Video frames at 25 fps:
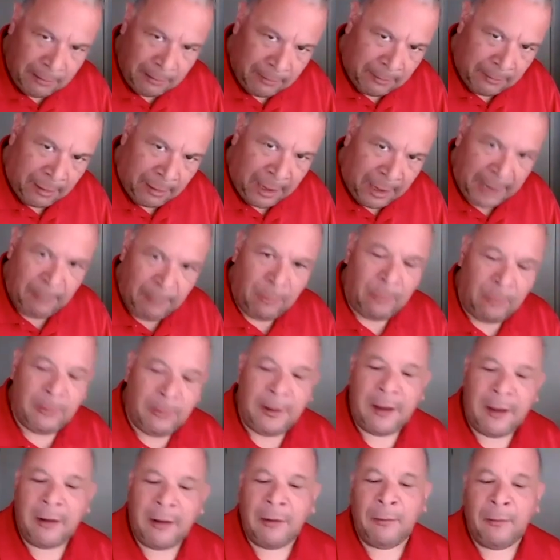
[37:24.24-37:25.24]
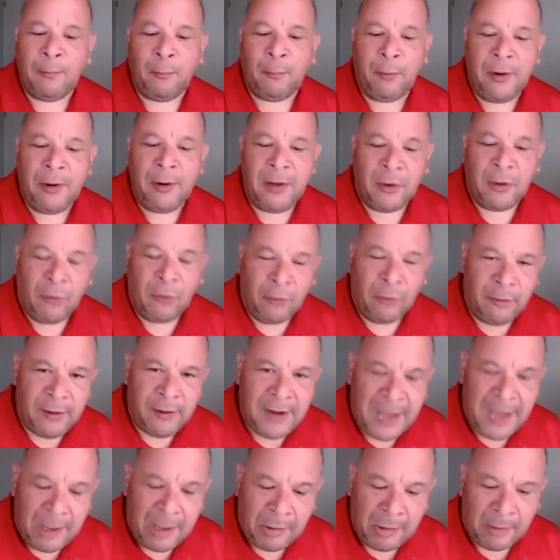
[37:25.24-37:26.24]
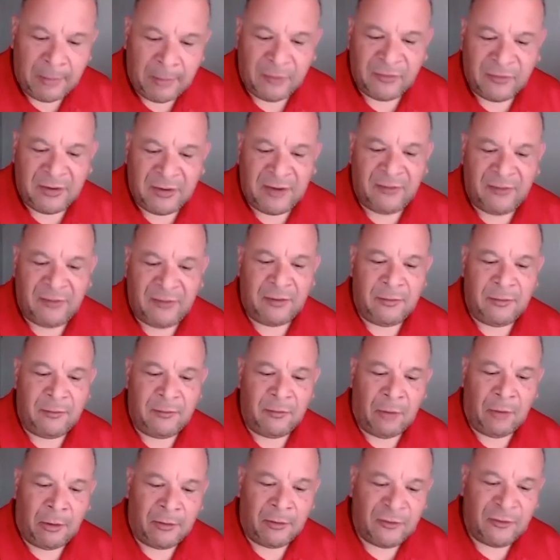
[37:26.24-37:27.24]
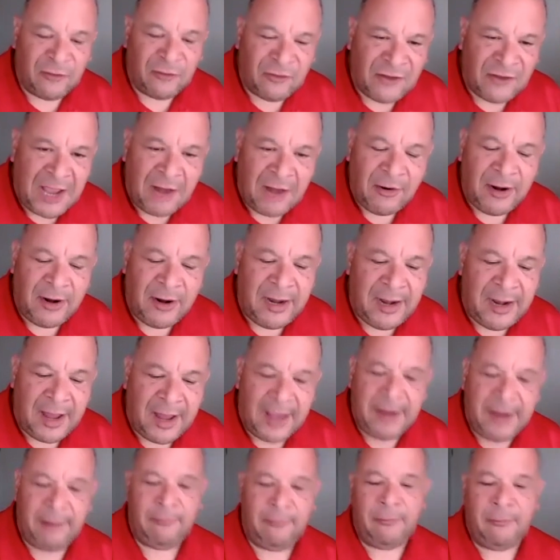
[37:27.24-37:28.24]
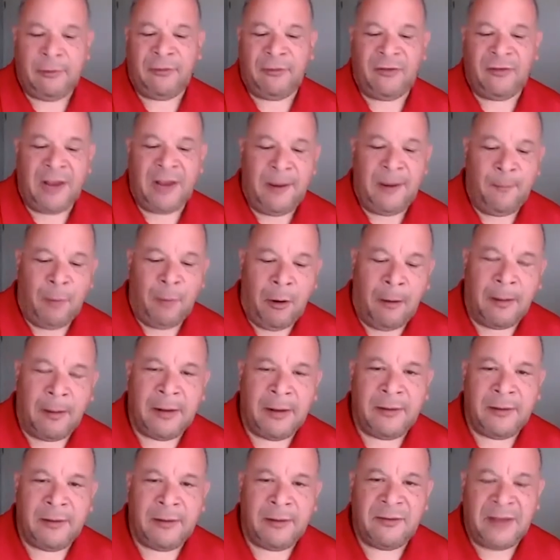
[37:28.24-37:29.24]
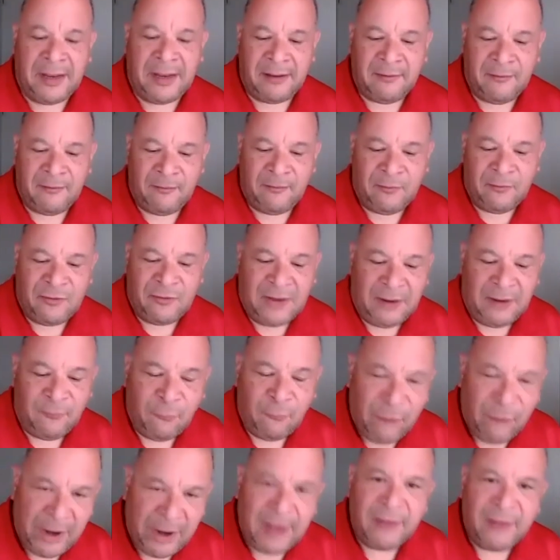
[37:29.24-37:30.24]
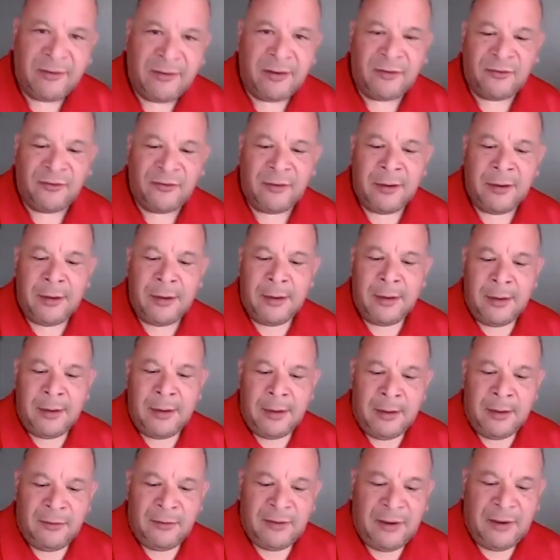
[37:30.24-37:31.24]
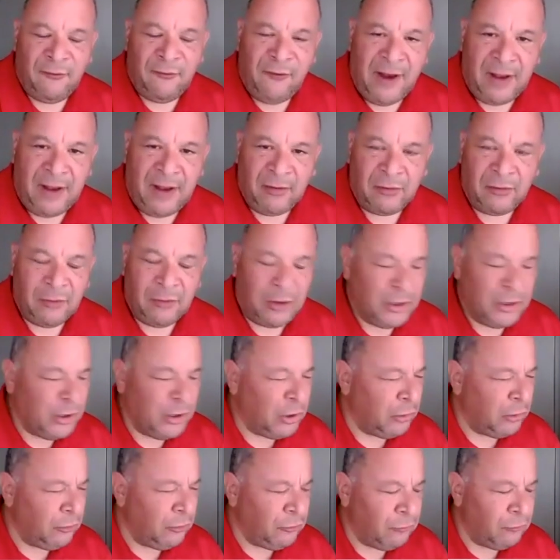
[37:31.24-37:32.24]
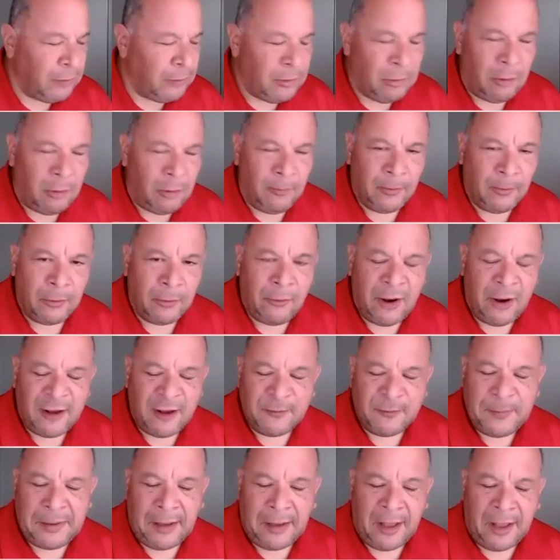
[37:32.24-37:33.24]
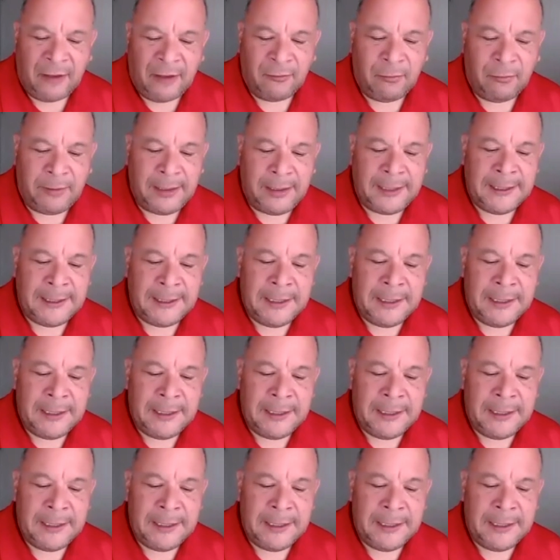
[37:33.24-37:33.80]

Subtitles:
I will bring the curtain down on the season on Saturday night with St. Paul at St. Francis. St. Francis, a huge win over Crespi last week.